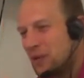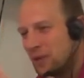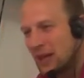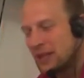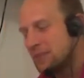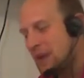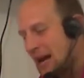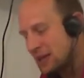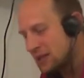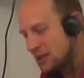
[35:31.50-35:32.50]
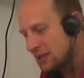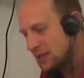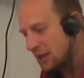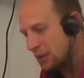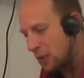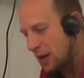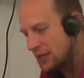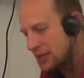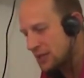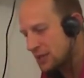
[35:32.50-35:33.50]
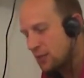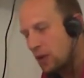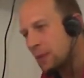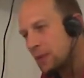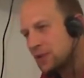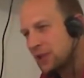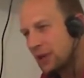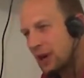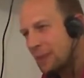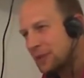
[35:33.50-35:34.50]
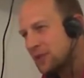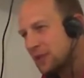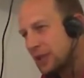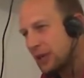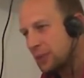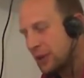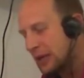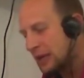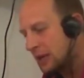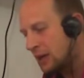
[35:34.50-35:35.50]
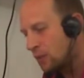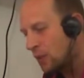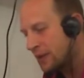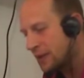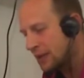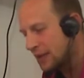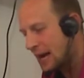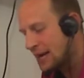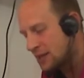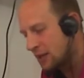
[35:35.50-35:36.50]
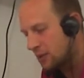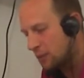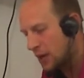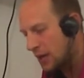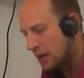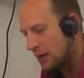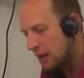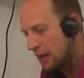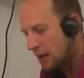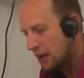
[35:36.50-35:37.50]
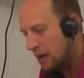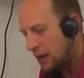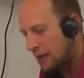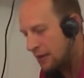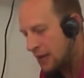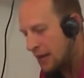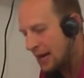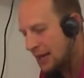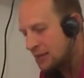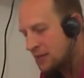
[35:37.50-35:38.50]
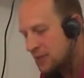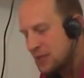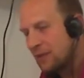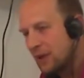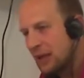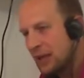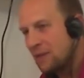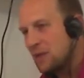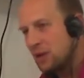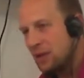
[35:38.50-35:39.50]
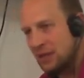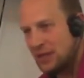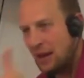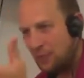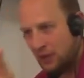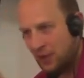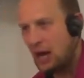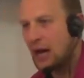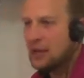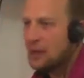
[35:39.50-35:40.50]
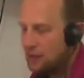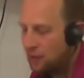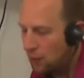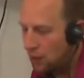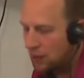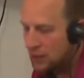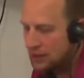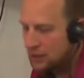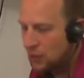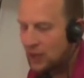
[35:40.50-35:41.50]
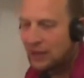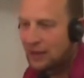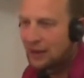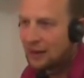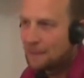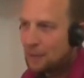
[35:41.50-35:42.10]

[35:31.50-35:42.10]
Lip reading: So reflecting back just on celebrations, and we're almost done our episode here, but one thing that I celebrated that I can specifically give you an example in the audience for is when